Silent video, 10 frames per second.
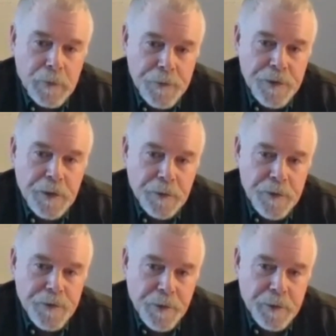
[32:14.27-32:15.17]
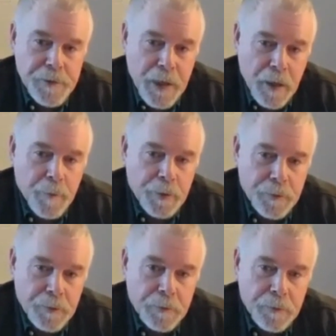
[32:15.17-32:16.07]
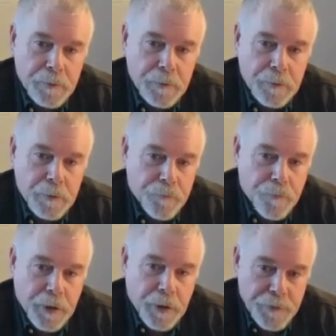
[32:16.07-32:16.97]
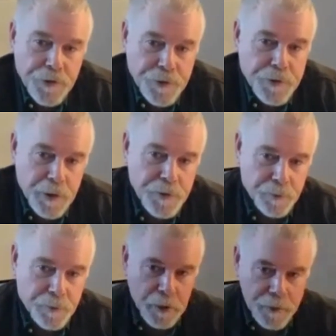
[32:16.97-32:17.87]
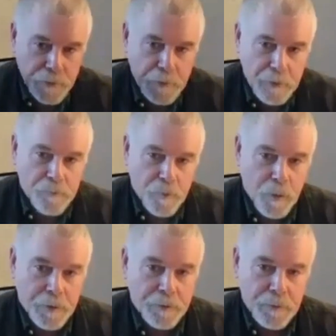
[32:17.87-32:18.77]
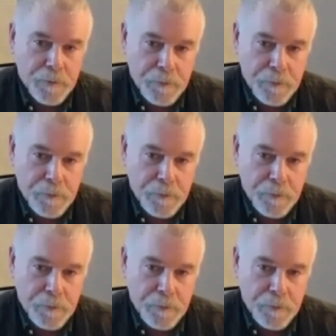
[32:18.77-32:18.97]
Seeing these things happen. In fact, just yesterday, I saw that Vermont